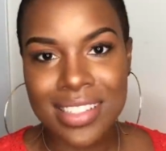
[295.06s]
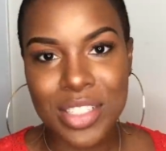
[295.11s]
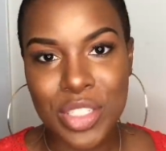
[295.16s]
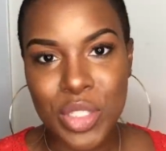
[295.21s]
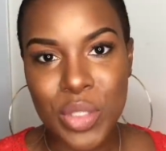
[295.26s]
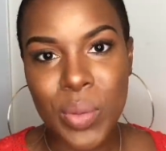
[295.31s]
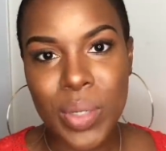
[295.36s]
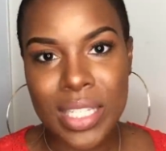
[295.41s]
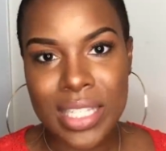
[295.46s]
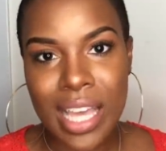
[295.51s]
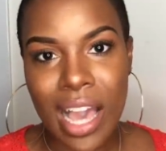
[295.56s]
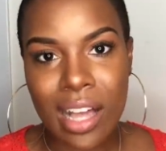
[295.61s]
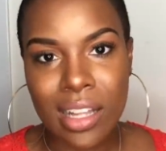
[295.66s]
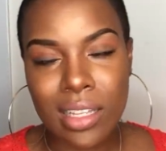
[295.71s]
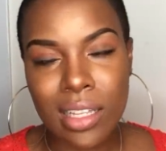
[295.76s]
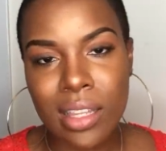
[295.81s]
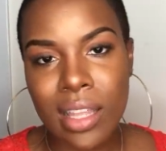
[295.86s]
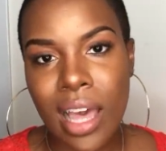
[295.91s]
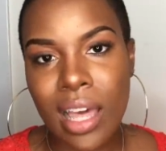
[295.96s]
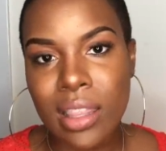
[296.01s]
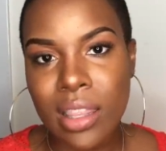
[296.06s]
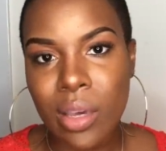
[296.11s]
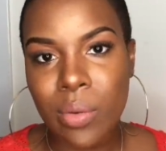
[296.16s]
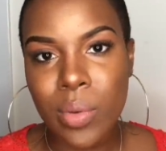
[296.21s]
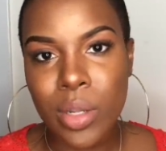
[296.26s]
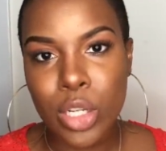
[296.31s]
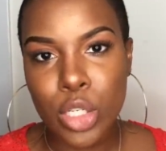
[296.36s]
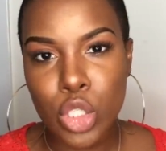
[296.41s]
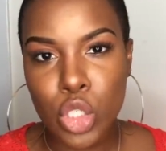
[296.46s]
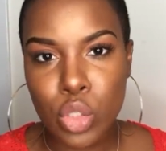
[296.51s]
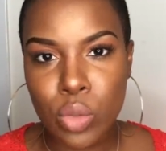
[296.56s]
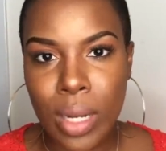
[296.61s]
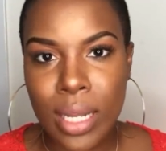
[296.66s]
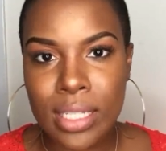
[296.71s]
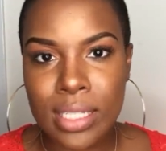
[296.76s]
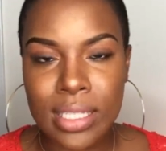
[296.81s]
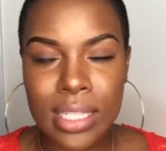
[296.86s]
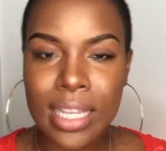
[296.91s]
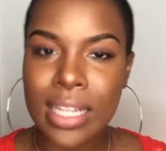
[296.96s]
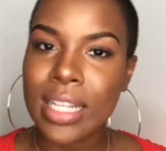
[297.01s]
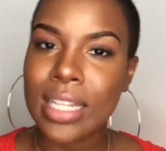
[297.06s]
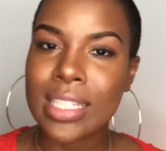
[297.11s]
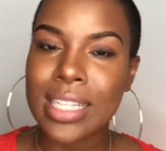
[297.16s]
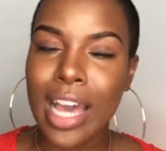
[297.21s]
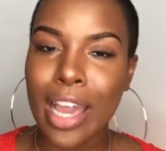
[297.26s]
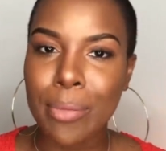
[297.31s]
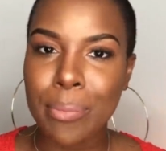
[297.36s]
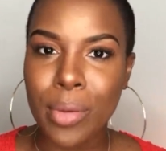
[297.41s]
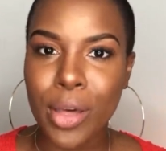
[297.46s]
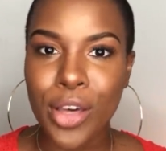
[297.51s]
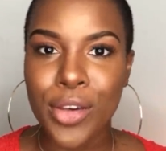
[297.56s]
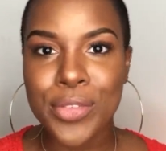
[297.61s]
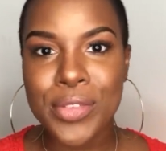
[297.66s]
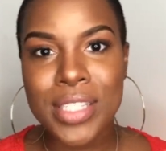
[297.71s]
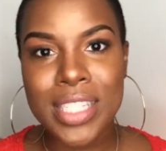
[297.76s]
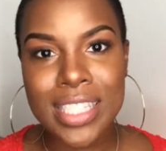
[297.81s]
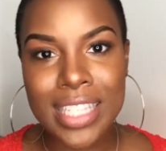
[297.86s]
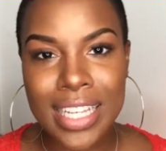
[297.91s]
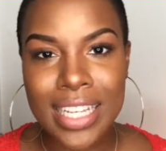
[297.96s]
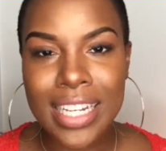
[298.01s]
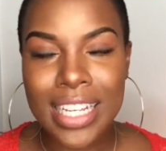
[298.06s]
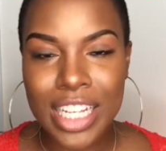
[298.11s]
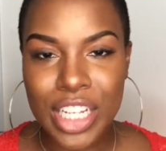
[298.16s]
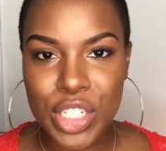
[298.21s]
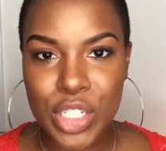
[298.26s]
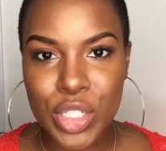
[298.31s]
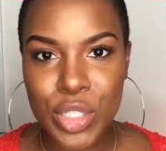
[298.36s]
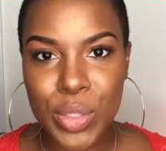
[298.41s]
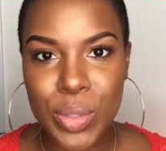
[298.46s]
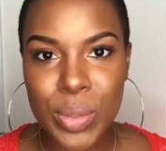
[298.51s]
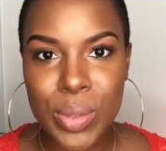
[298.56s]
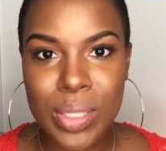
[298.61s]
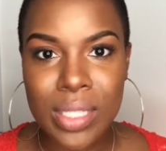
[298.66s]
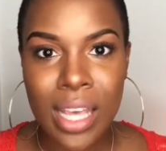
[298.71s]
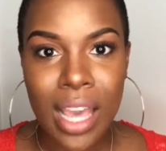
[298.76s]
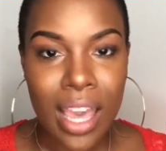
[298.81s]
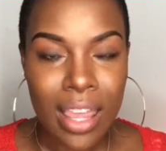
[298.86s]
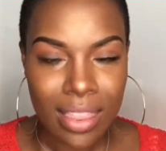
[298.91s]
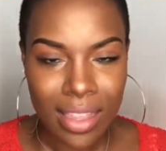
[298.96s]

do exactly that. They would address any type of skin issues